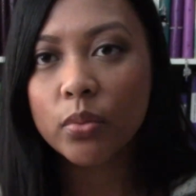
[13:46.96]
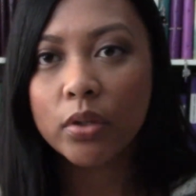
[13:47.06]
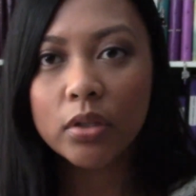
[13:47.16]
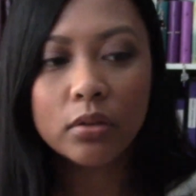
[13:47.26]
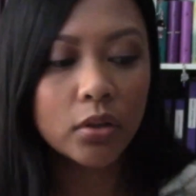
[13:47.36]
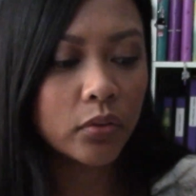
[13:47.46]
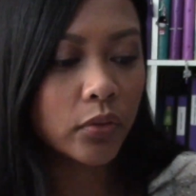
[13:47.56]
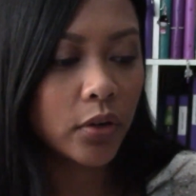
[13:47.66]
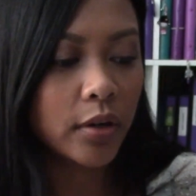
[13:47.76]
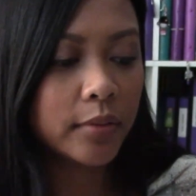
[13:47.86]
what you look
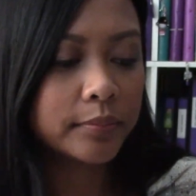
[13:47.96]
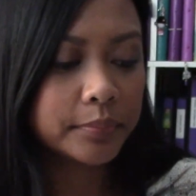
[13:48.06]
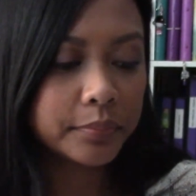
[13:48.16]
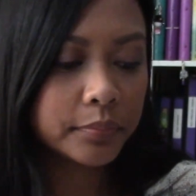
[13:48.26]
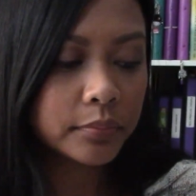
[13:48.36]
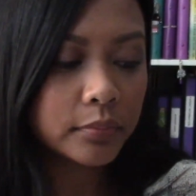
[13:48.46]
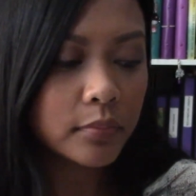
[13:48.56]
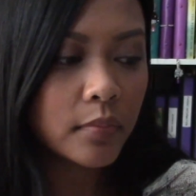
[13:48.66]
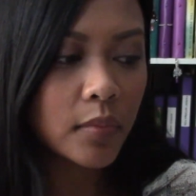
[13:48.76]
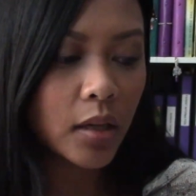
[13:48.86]
for.
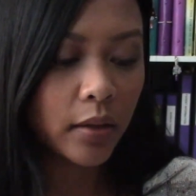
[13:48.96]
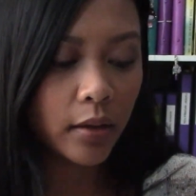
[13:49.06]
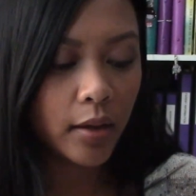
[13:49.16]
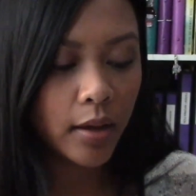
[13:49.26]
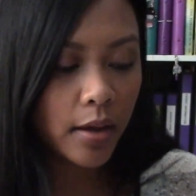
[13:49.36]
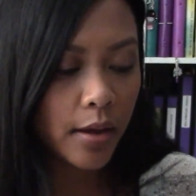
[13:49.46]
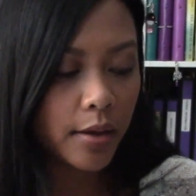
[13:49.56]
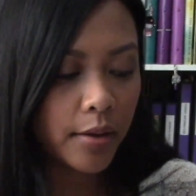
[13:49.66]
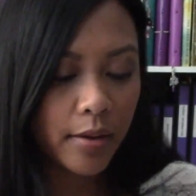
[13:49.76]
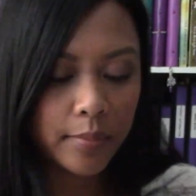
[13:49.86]

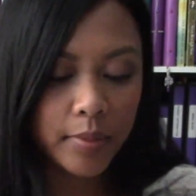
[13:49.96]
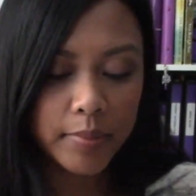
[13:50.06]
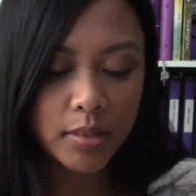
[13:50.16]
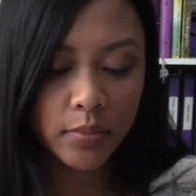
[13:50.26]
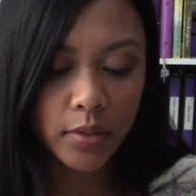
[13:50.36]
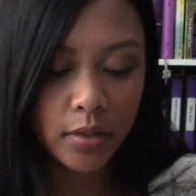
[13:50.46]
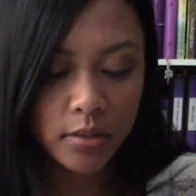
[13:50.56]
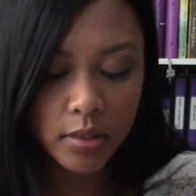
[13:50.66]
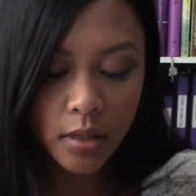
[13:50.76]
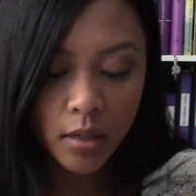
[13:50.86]
Let me see what
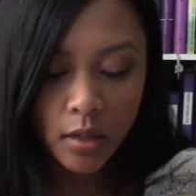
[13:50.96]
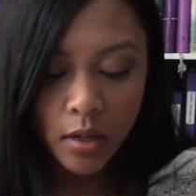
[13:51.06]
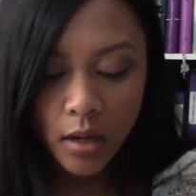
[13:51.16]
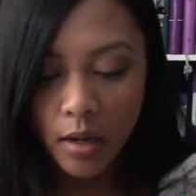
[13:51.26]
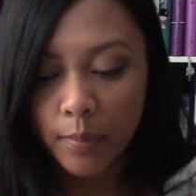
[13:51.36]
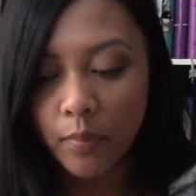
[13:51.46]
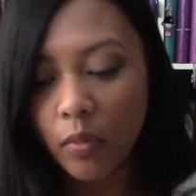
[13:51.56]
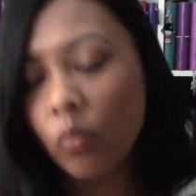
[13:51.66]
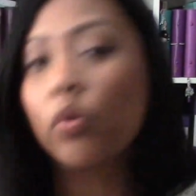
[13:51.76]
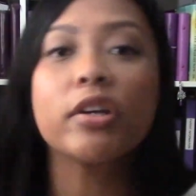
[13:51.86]
else.
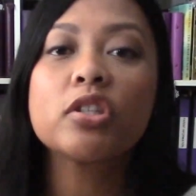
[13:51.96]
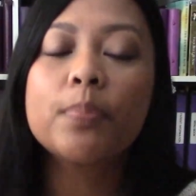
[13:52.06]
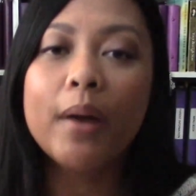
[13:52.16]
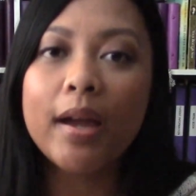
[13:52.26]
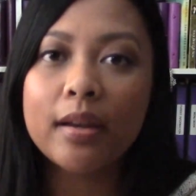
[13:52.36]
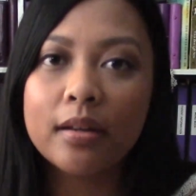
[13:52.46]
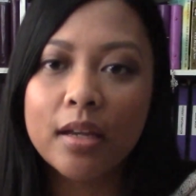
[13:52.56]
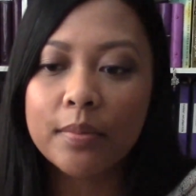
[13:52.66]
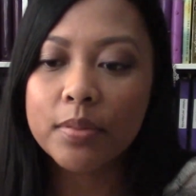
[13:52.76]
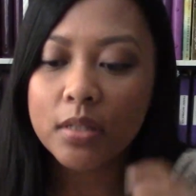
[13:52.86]
Where to buy
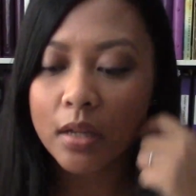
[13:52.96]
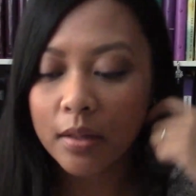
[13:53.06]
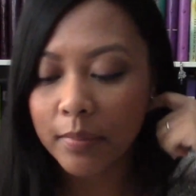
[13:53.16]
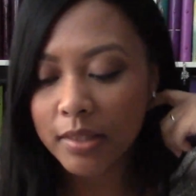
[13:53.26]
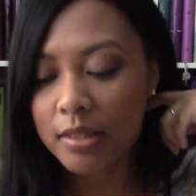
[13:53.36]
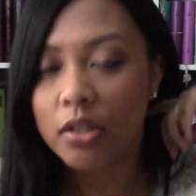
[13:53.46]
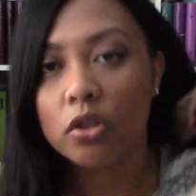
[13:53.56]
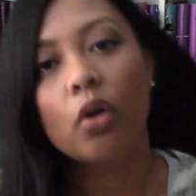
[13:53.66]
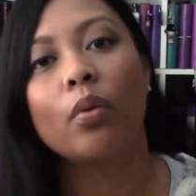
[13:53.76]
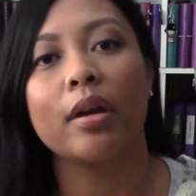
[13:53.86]
nibs. Let's say you
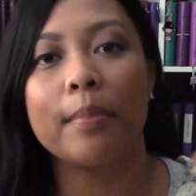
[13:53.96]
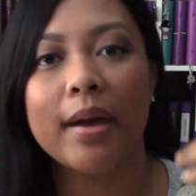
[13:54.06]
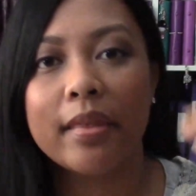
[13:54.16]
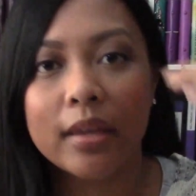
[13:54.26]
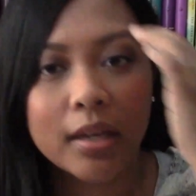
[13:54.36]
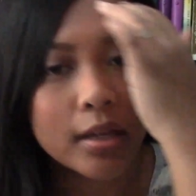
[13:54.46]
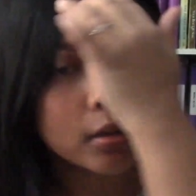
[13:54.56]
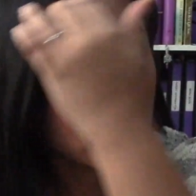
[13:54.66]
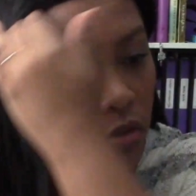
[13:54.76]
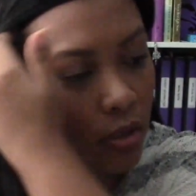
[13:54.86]
don't want to buy the kit,
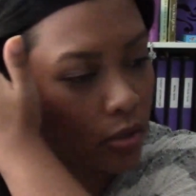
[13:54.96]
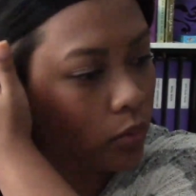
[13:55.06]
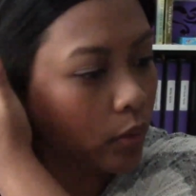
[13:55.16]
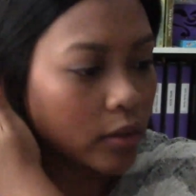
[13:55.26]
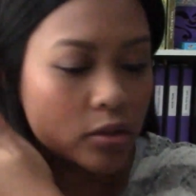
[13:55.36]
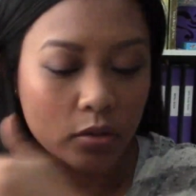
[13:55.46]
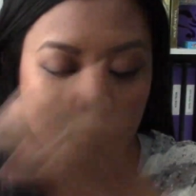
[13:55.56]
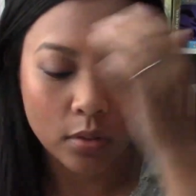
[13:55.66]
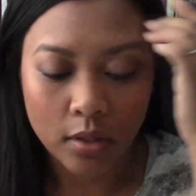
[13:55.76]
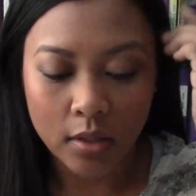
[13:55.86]
you just want
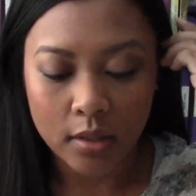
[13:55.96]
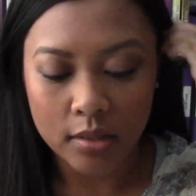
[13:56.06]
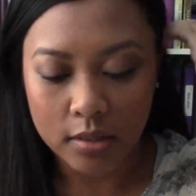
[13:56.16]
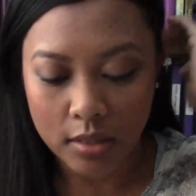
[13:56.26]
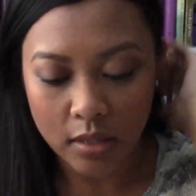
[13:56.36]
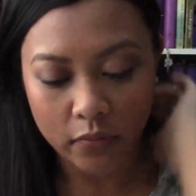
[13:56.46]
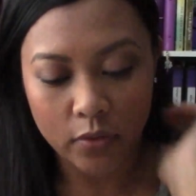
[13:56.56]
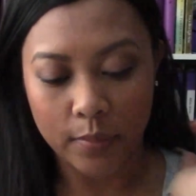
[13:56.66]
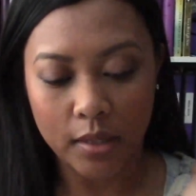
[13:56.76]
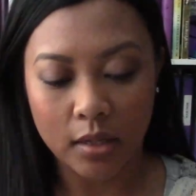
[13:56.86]
to save
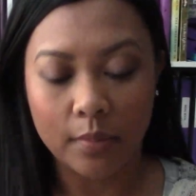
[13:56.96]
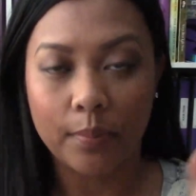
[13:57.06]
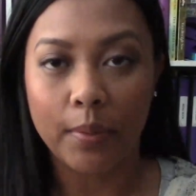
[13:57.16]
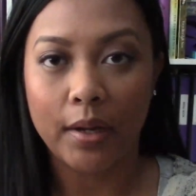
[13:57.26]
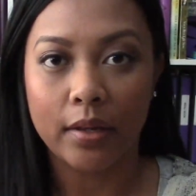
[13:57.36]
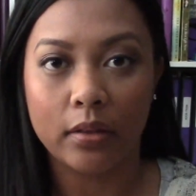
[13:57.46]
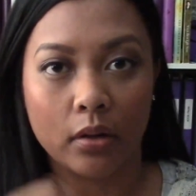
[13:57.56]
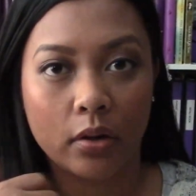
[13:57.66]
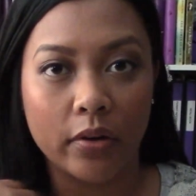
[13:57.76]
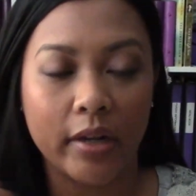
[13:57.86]
your money and buy the
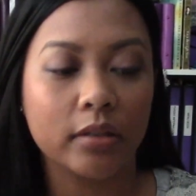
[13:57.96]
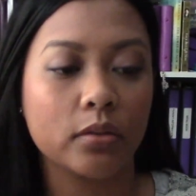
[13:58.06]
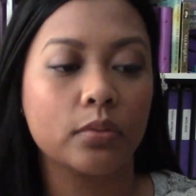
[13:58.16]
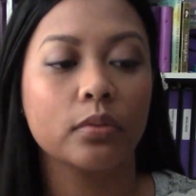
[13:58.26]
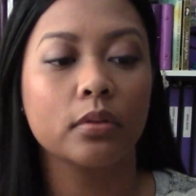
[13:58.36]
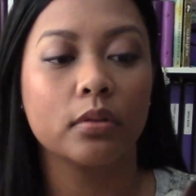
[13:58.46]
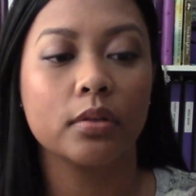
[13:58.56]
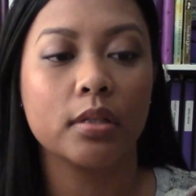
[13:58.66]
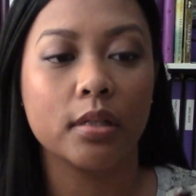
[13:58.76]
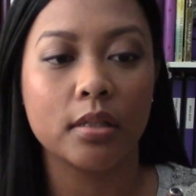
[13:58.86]
correct
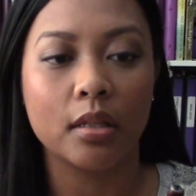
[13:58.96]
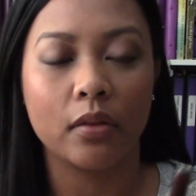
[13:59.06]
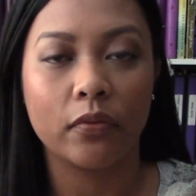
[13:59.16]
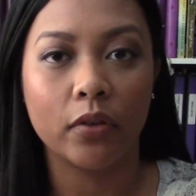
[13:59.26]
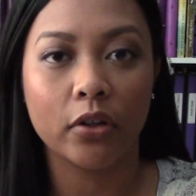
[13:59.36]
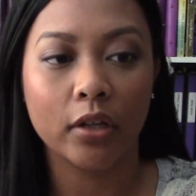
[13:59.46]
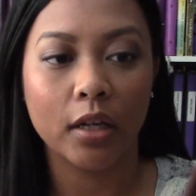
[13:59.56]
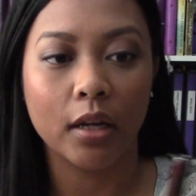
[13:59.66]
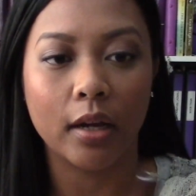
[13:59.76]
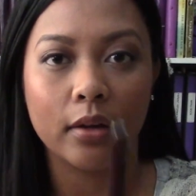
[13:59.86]
tools instead of
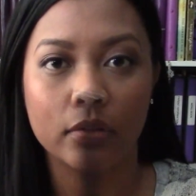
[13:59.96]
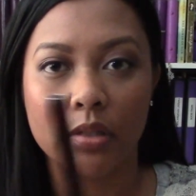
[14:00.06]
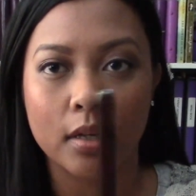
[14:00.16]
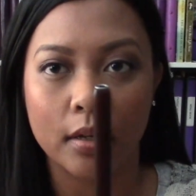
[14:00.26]
figuring it out.